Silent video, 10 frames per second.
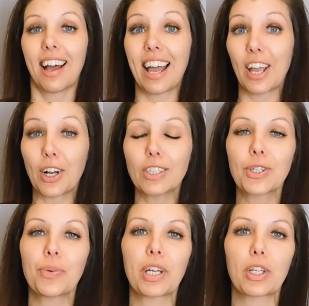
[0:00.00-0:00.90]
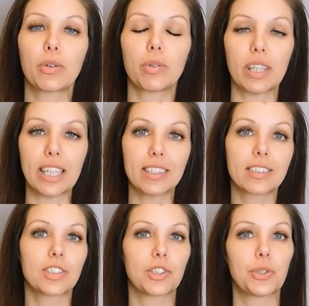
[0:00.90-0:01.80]
I also include
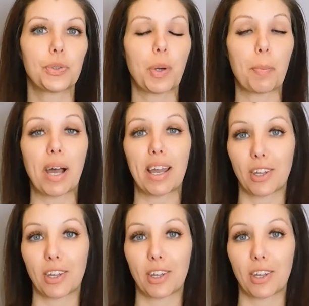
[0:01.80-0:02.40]
links to my